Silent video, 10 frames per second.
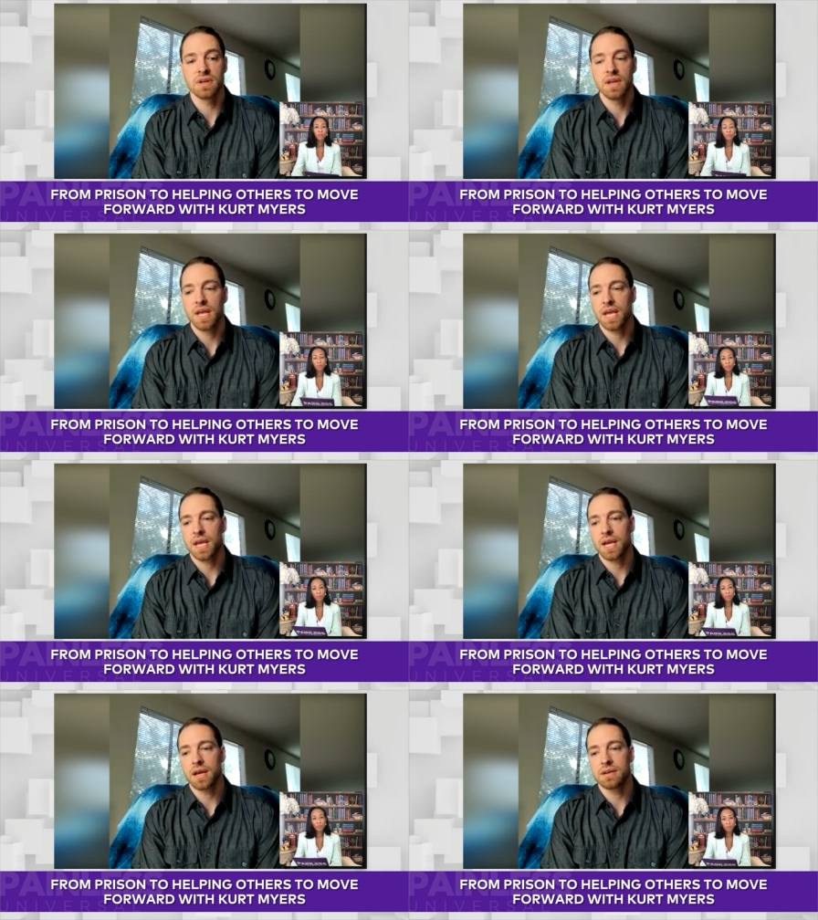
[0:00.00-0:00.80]

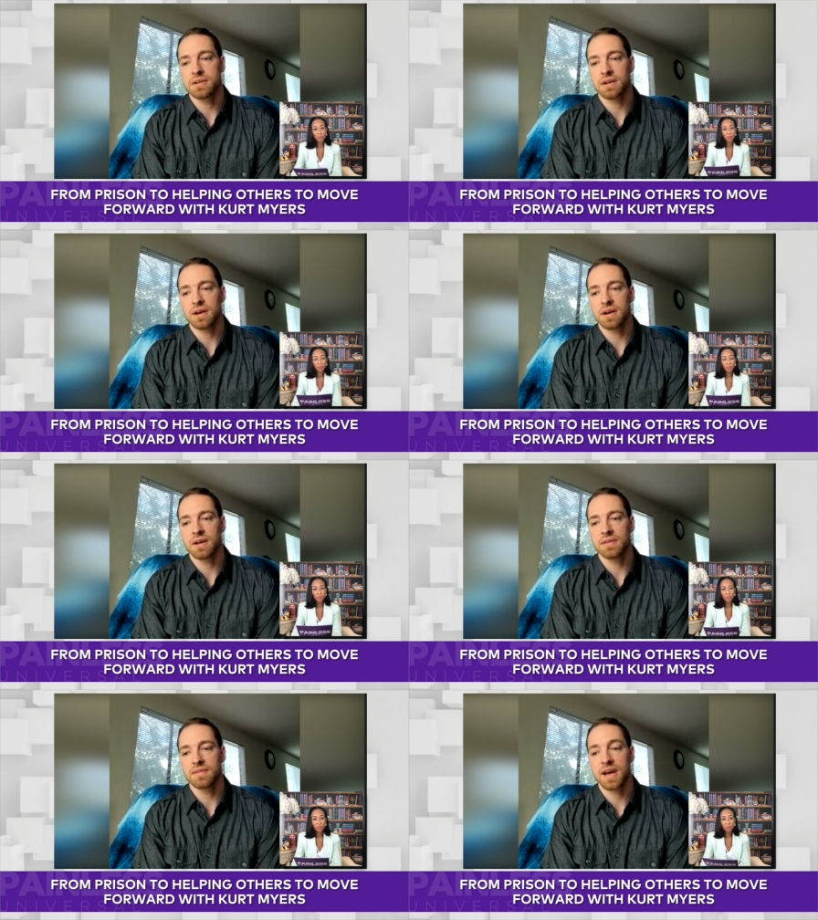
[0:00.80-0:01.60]
and
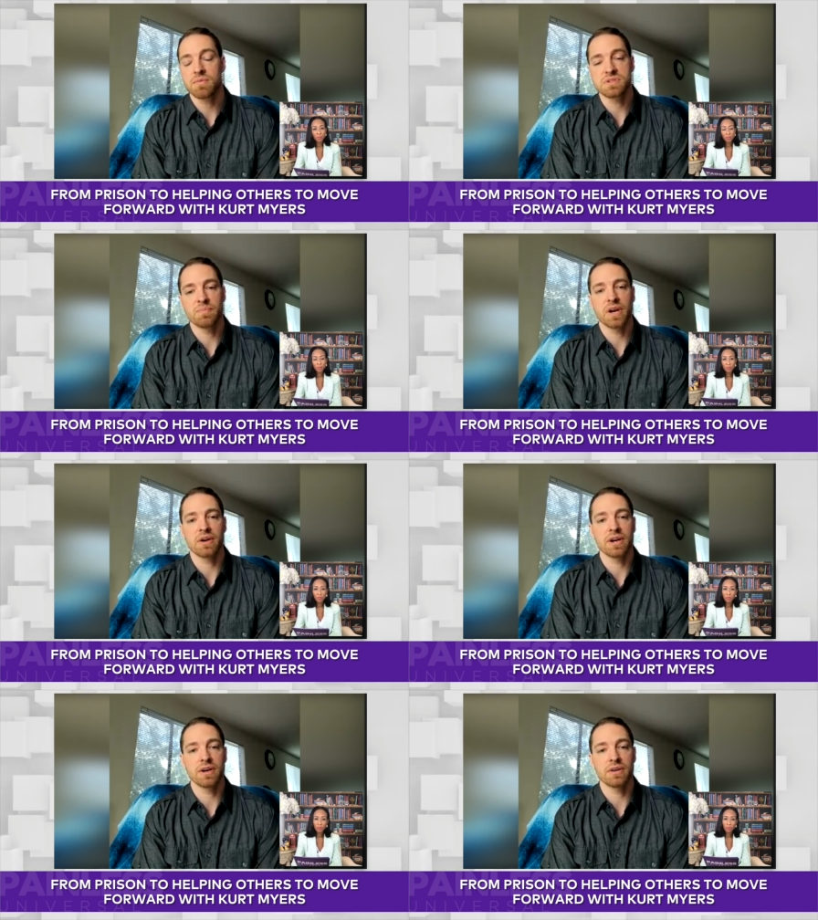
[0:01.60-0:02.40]
uh, that was a
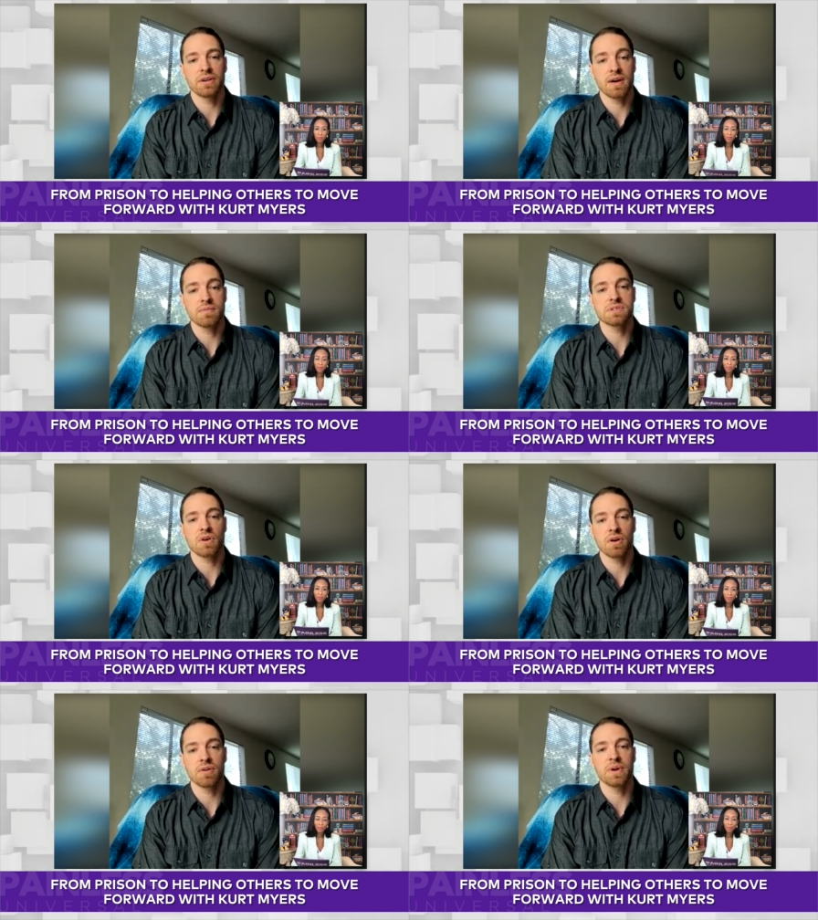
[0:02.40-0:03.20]
barrier that was a
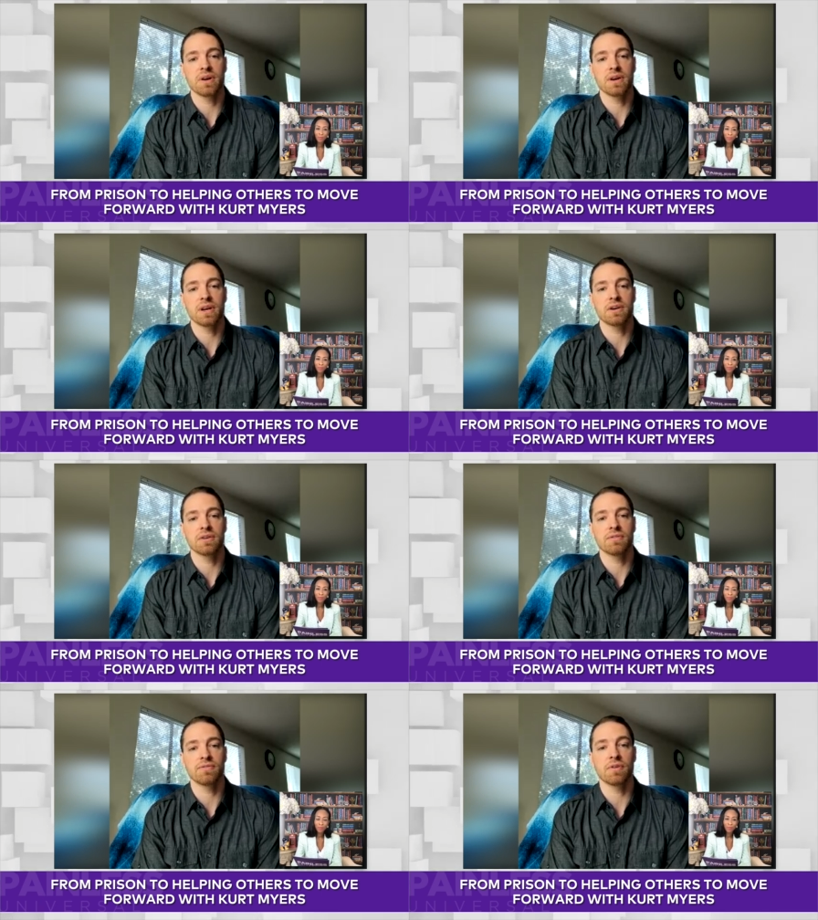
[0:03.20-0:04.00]
hard barrier
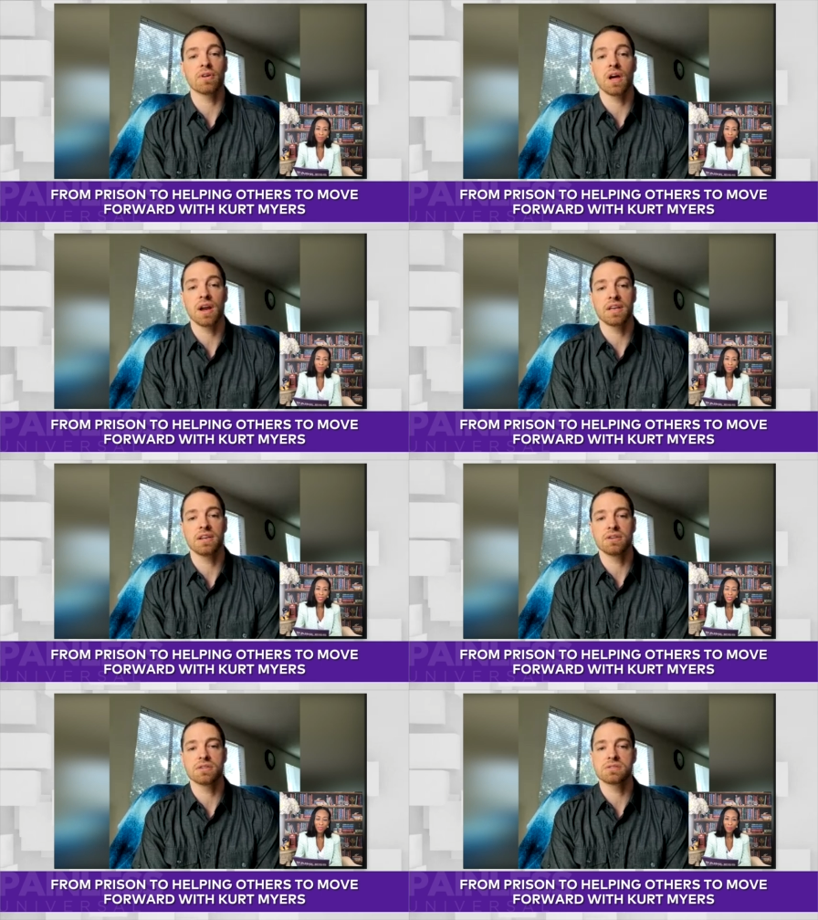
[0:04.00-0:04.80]
for a lot of
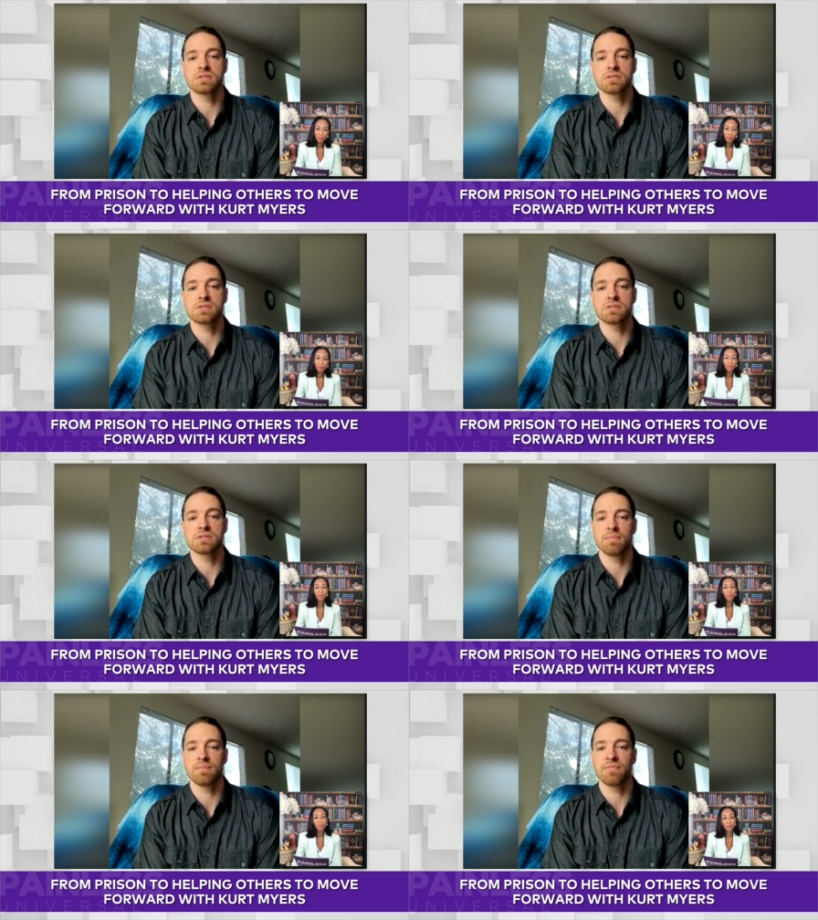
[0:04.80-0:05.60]
years
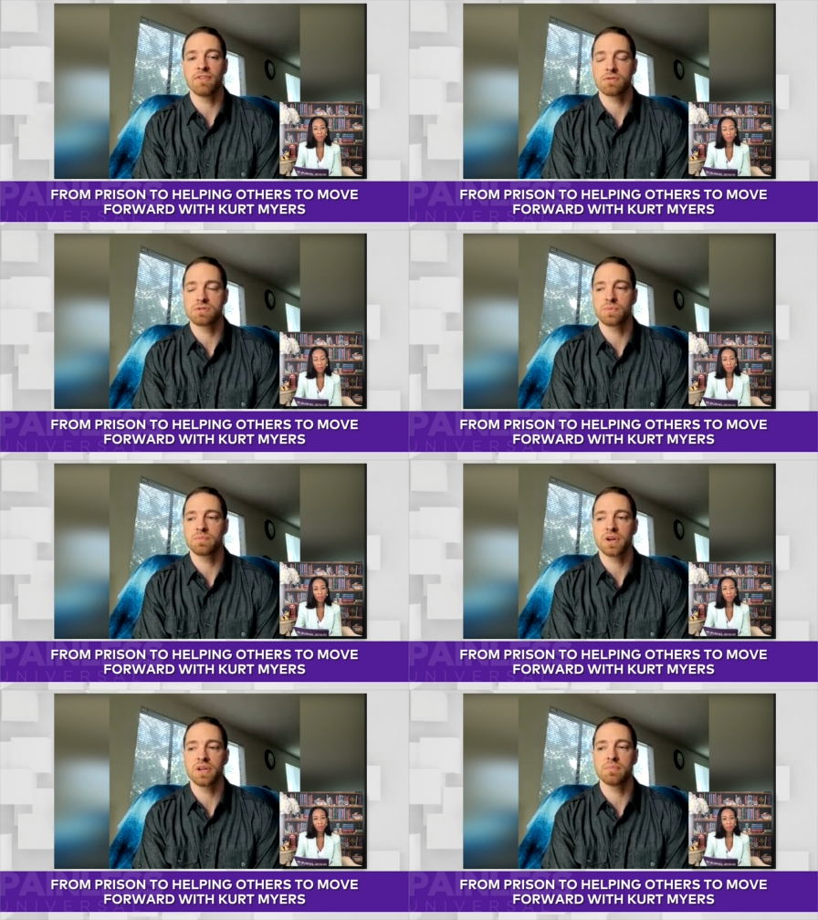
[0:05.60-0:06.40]
um, folks would
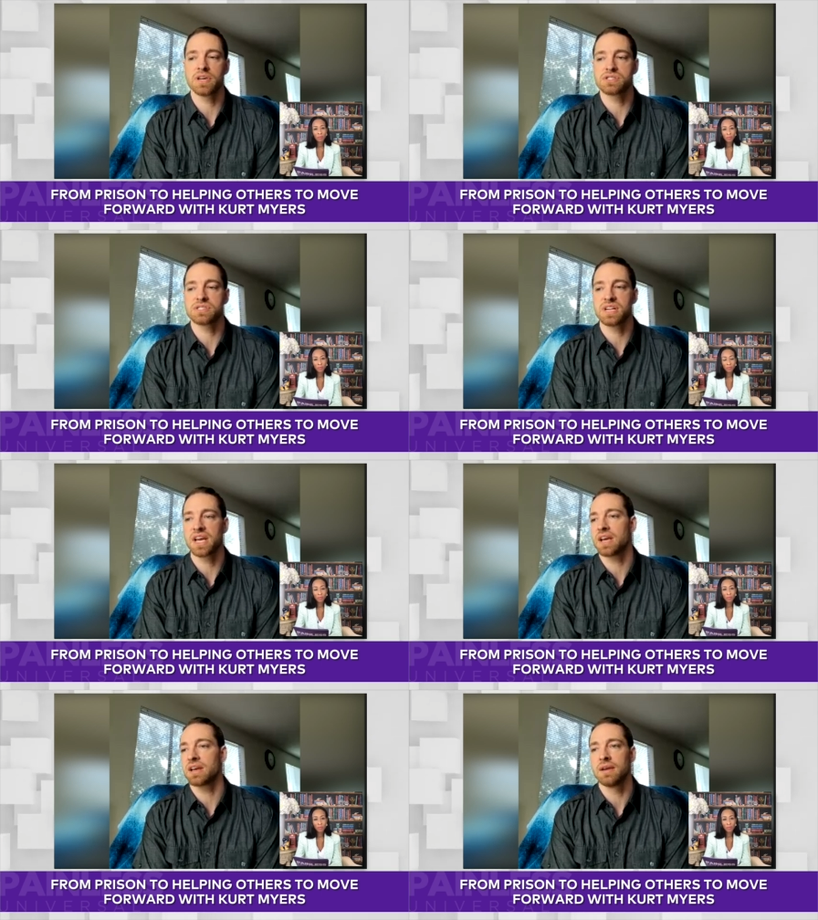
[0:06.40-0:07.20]
pretty much
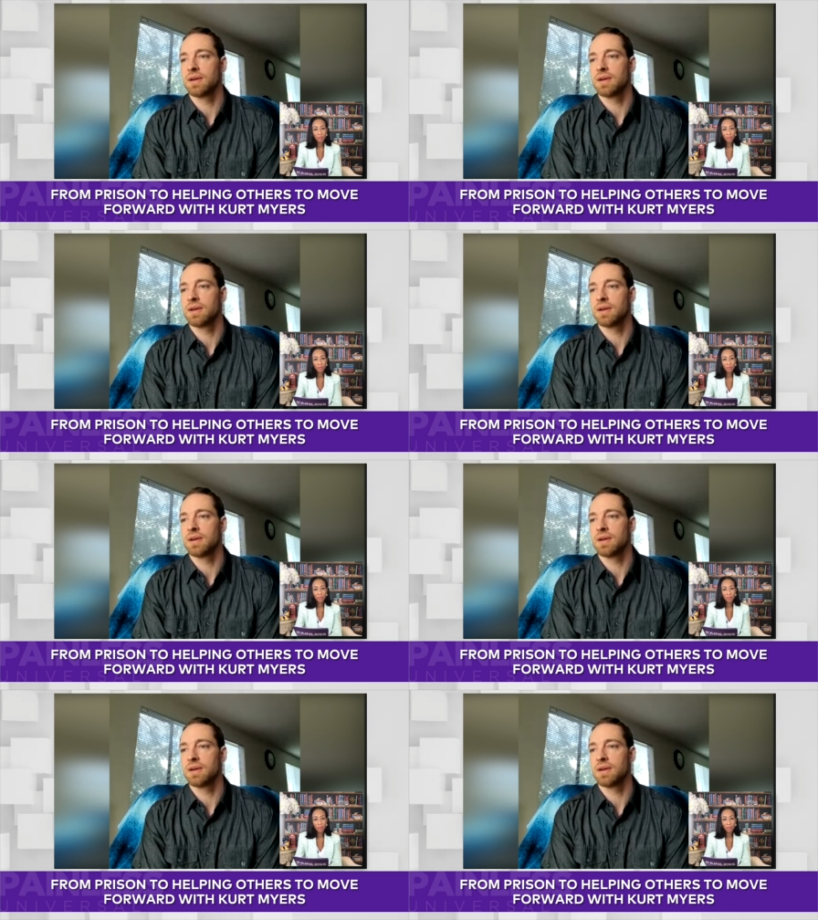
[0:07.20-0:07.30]
say